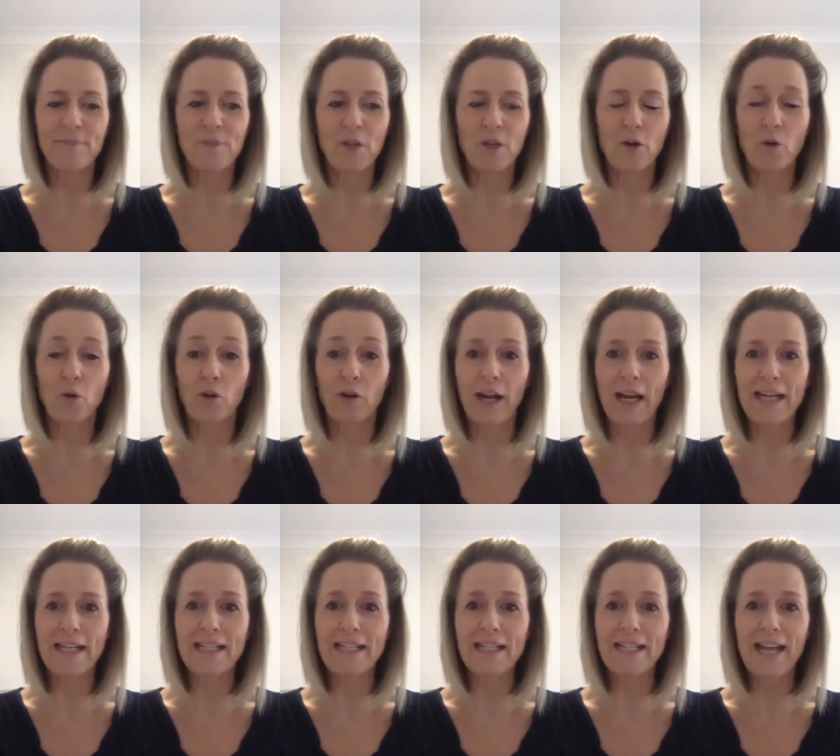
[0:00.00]

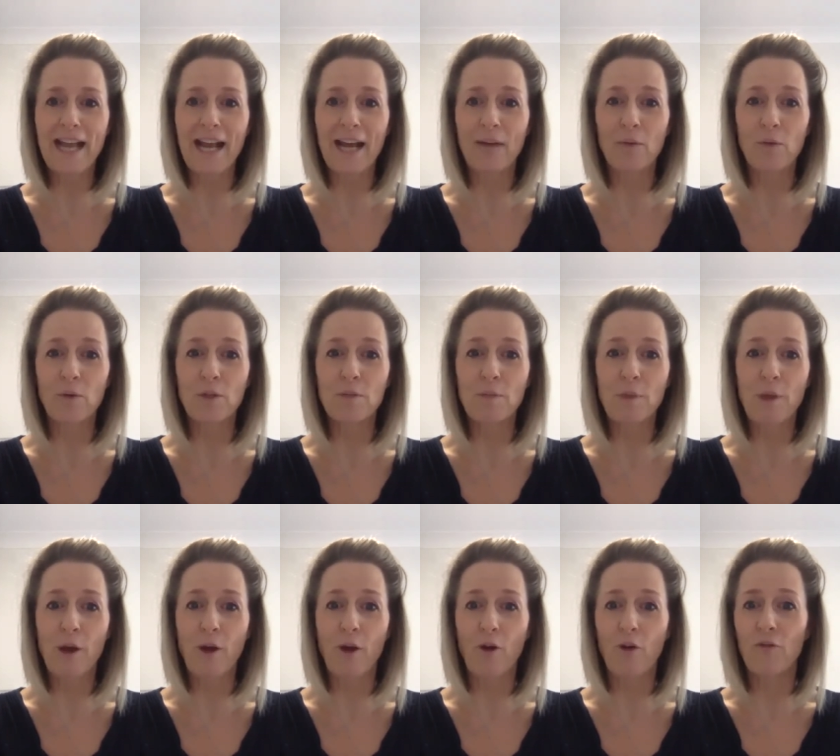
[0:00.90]
inaugurated, and was
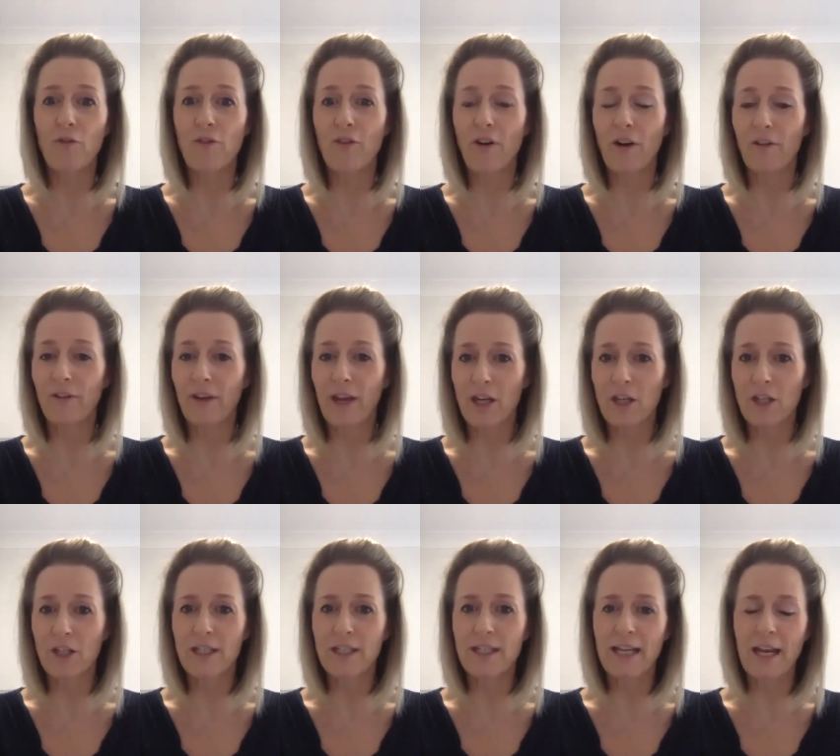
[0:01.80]
part of the
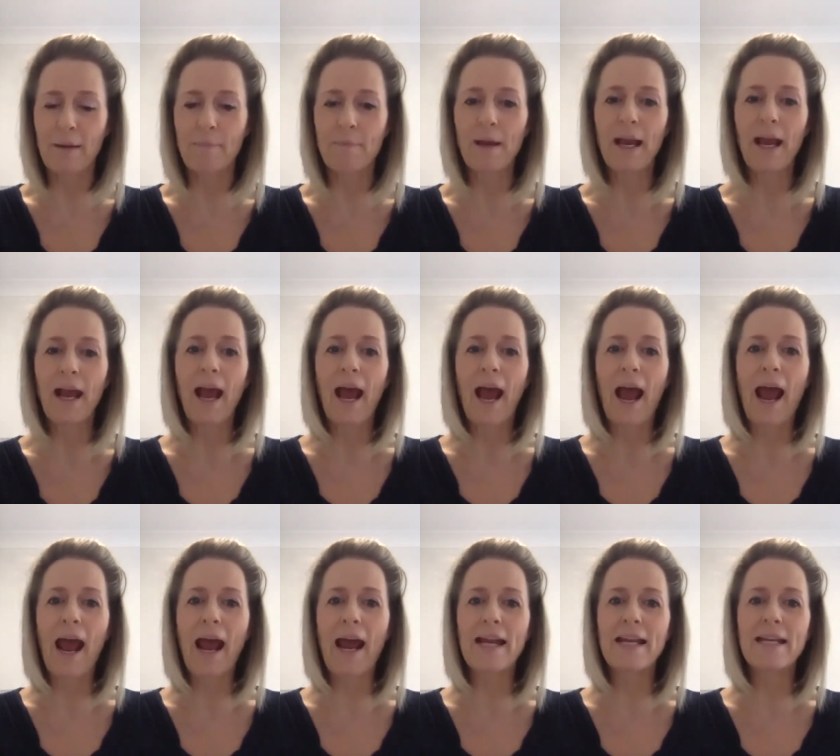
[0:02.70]
verification team
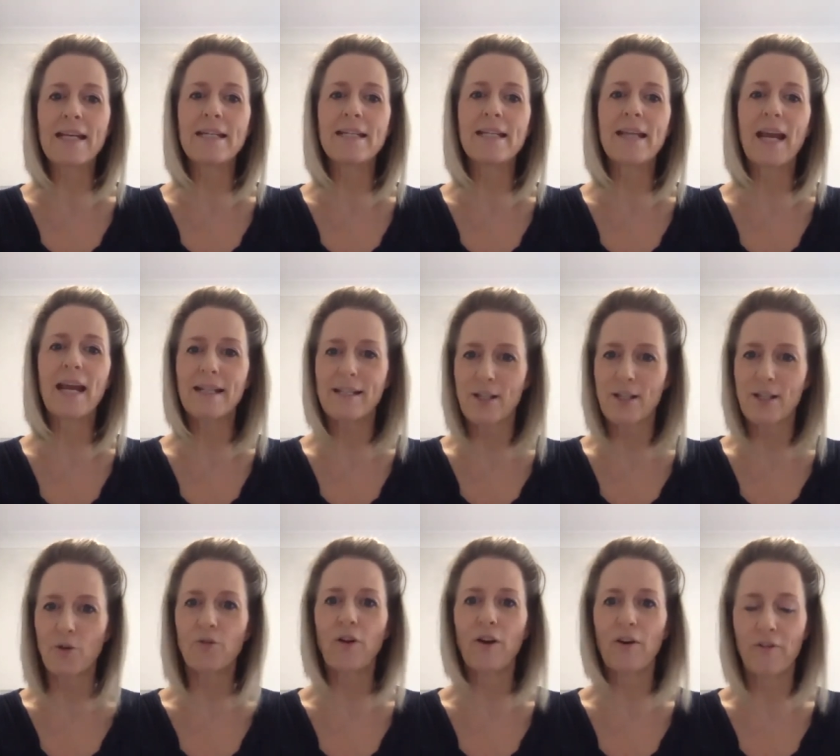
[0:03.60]
and
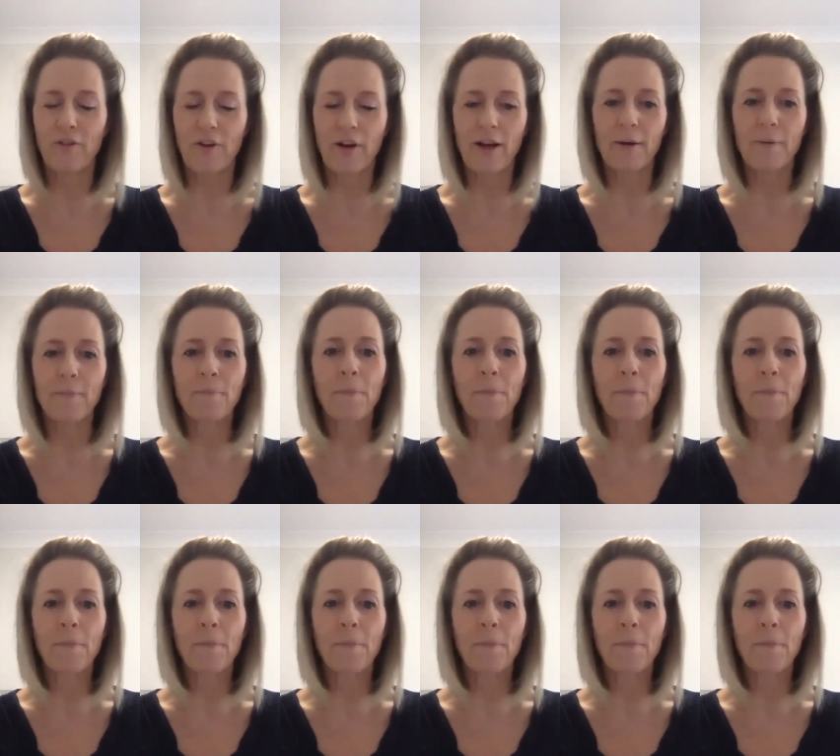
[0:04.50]
external verifier.